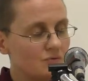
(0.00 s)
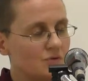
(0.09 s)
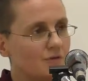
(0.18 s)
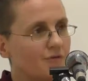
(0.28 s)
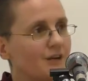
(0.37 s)

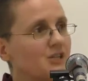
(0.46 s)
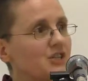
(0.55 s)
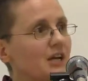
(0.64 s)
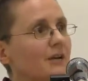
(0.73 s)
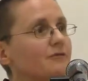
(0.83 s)

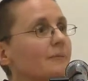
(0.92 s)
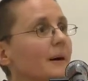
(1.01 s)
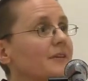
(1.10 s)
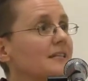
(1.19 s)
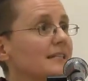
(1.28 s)
differentiate it from
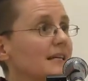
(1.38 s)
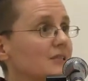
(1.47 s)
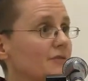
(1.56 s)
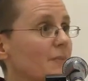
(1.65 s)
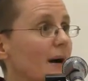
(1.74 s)
other
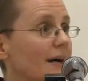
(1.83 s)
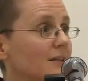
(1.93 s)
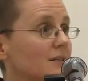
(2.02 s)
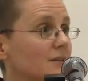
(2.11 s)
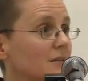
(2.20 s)
states of
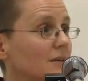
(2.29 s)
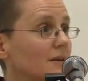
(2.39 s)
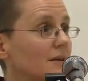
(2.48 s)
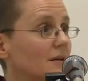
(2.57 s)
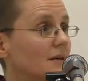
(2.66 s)
mind,
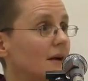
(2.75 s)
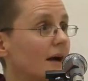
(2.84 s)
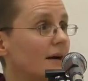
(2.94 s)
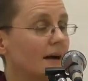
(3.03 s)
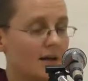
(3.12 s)

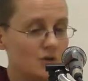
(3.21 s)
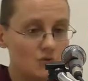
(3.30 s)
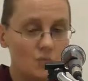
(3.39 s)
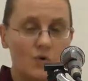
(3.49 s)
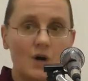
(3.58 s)
and
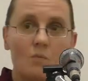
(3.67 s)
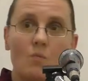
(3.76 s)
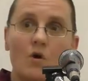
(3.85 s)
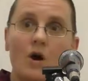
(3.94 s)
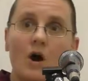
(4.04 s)
to work
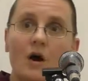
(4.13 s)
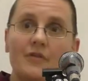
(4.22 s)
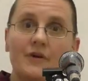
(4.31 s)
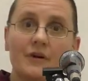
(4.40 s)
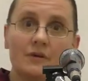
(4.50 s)
more
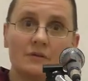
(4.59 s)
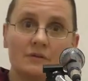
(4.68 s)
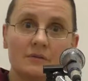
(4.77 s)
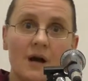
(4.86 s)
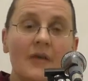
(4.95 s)
on those
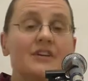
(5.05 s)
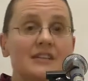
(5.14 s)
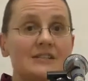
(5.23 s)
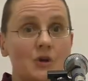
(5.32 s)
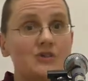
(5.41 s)

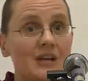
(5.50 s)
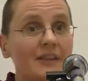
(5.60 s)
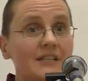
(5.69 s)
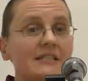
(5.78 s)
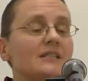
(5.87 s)

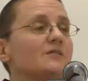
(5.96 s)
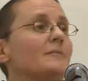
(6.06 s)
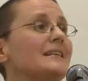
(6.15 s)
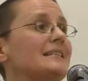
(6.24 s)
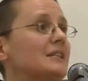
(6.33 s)
other states
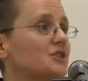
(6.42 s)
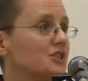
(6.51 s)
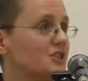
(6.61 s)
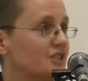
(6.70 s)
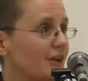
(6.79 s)
of mind, such
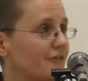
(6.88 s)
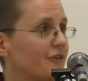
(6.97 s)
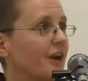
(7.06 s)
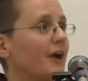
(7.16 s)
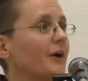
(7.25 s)
as
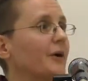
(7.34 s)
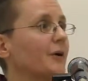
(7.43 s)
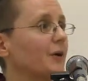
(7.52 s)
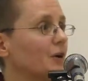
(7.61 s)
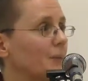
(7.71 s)

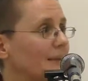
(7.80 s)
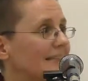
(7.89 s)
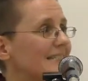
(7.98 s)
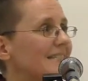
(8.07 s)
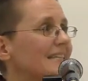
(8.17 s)
self-care,
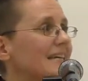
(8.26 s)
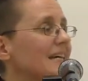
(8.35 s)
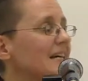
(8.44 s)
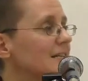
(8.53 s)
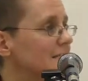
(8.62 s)

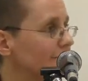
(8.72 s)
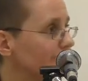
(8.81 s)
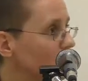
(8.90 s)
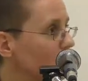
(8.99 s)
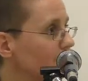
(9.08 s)
humility,
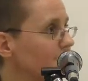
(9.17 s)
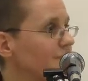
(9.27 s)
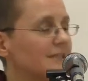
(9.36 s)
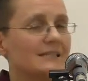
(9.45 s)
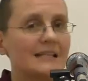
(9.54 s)

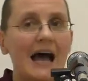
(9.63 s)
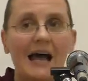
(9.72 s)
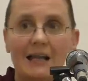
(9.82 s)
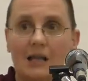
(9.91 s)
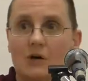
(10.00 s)
self-confidence,
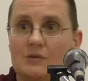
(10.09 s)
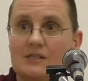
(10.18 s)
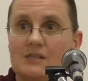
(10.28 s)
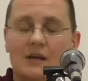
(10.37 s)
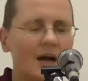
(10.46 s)

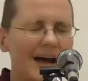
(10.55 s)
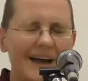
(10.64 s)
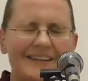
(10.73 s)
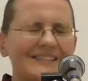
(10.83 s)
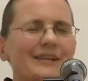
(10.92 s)

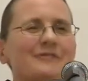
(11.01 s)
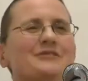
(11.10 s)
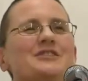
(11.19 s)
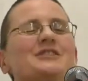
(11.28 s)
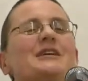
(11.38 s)
high
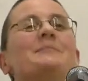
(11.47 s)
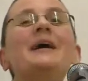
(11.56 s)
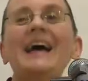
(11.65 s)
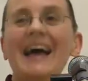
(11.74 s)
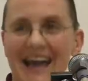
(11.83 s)
self-esteem,
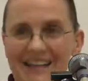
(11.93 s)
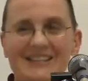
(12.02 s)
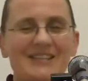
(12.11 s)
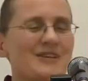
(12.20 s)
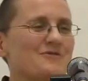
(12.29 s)
and
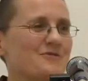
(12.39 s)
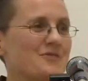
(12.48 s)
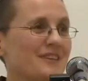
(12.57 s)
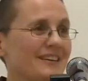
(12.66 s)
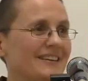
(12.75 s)
so forth,